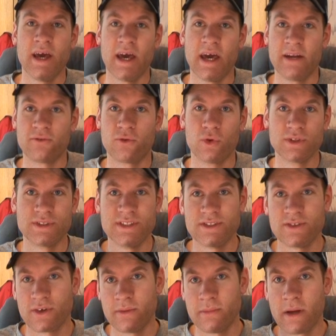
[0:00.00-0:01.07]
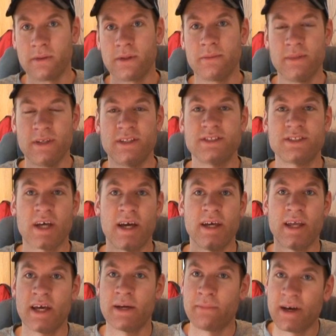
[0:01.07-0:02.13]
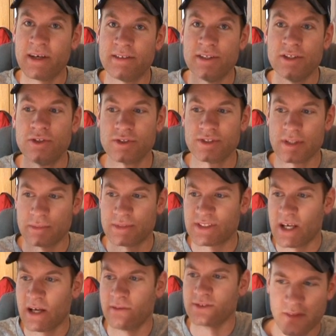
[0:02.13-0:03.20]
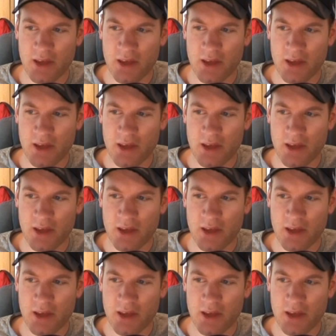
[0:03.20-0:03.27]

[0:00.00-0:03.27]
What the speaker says: And of course, these are going to be able to be designed by teachers themselves.